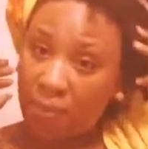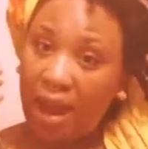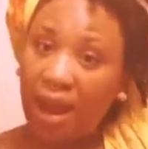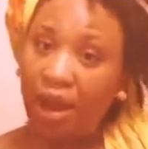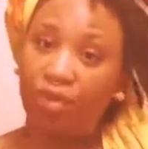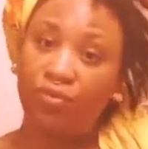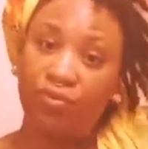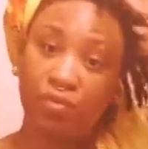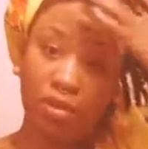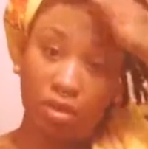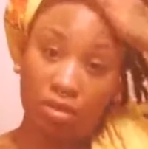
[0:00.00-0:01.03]
my hair
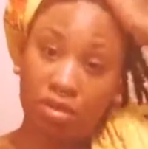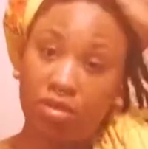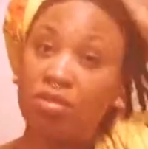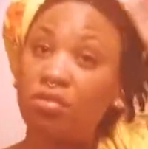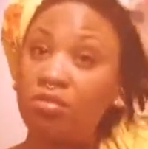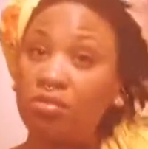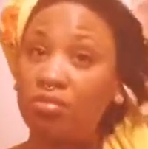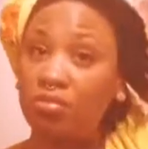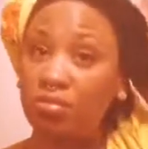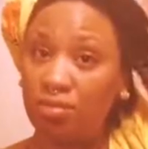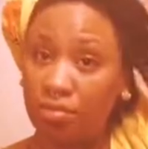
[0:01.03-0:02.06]
looks
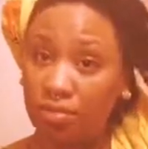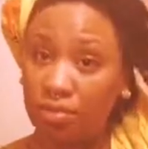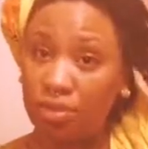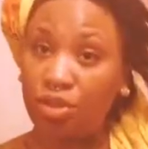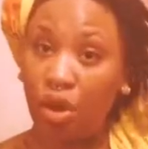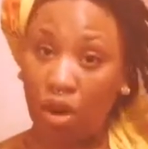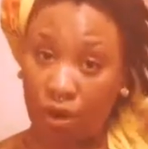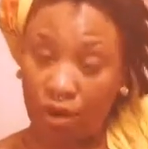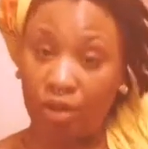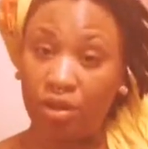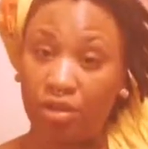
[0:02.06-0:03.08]

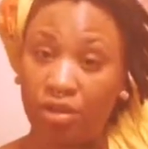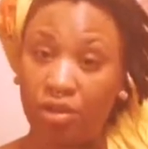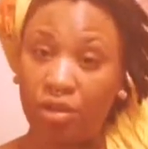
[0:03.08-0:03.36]
darker.